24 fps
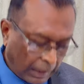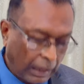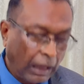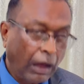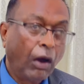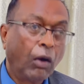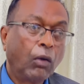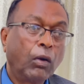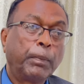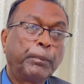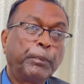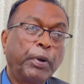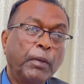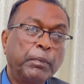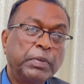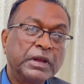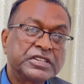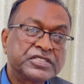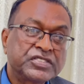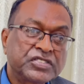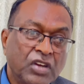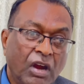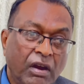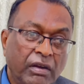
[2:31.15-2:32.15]
Our public
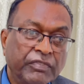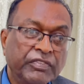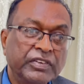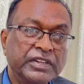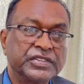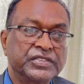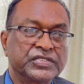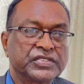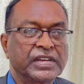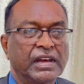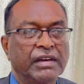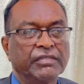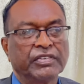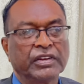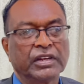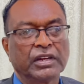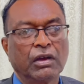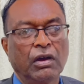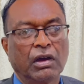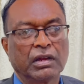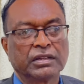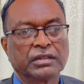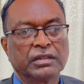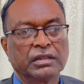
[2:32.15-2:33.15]
servants haven't
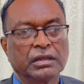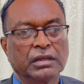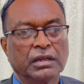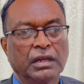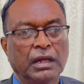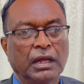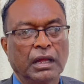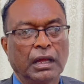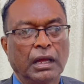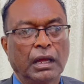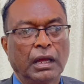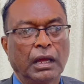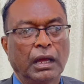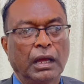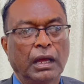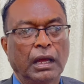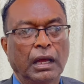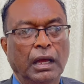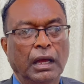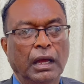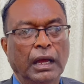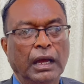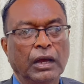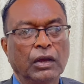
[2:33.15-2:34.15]
gotten
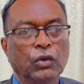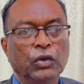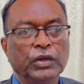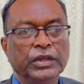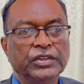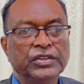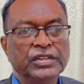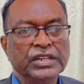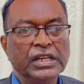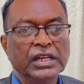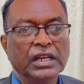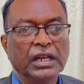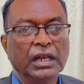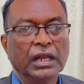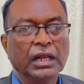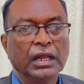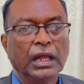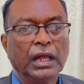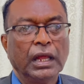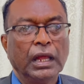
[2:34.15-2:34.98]
a good deal.